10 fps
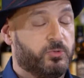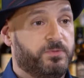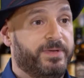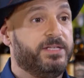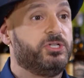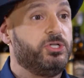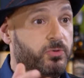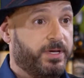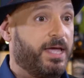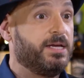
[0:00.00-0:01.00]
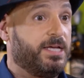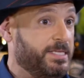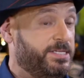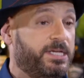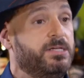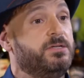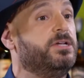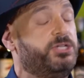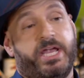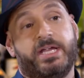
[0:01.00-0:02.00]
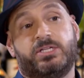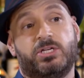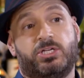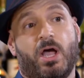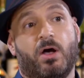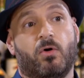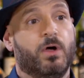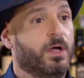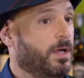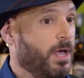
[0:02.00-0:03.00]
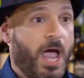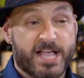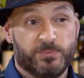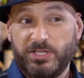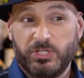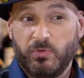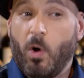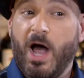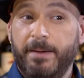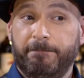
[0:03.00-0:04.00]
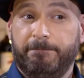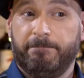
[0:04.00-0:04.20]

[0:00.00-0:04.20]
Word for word: which means you can continue to change the show as much as you want?